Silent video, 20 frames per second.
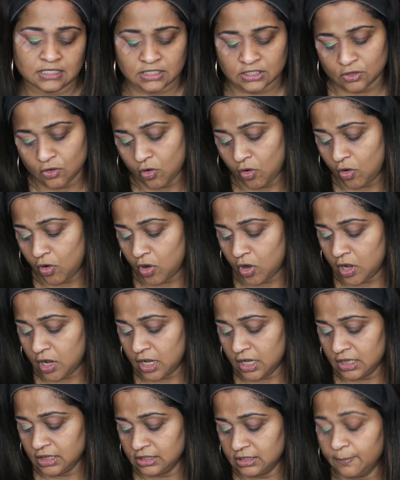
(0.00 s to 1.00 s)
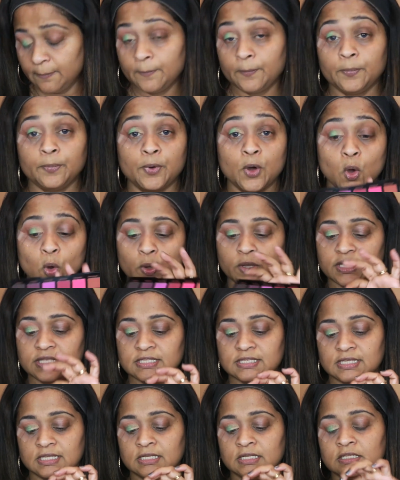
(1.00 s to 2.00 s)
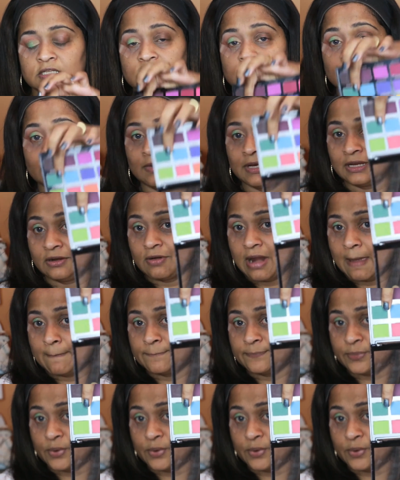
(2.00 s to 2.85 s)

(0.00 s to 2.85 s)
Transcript: is called Poison. So I'm gonna grab